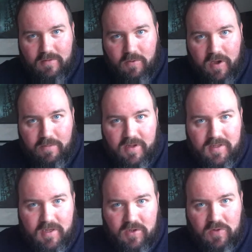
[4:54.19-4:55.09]
quite
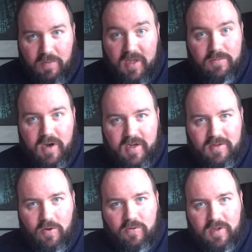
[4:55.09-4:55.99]
busy and just
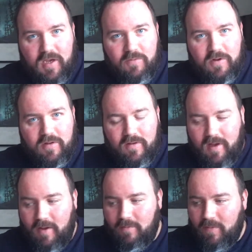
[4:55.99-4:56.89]
mesmerised all day, but
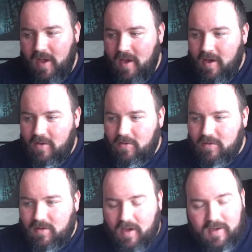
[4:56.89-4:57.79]

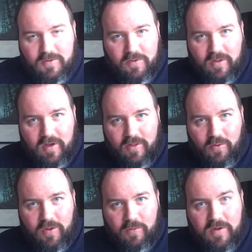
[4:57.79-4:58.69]
those guys were the
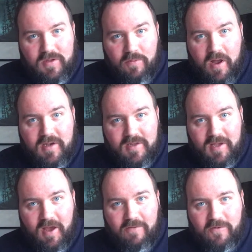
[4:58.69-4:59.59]
only ones I managed
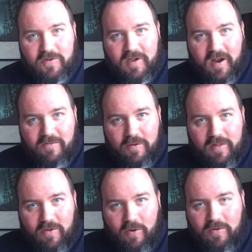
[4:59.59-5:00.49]
to get a photograph
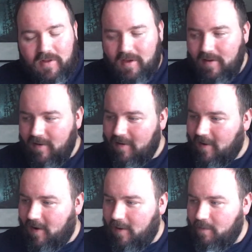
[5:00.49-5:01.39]
with all day
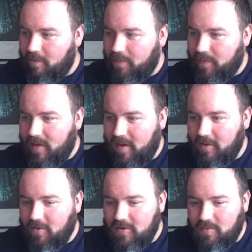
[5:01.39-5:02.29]
in
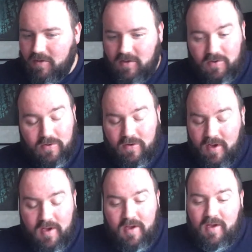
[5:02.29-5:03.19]
cosplays. So
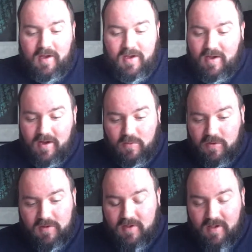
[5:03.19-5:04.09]
it
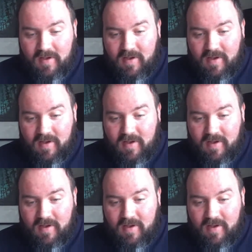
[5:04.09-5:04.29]
was,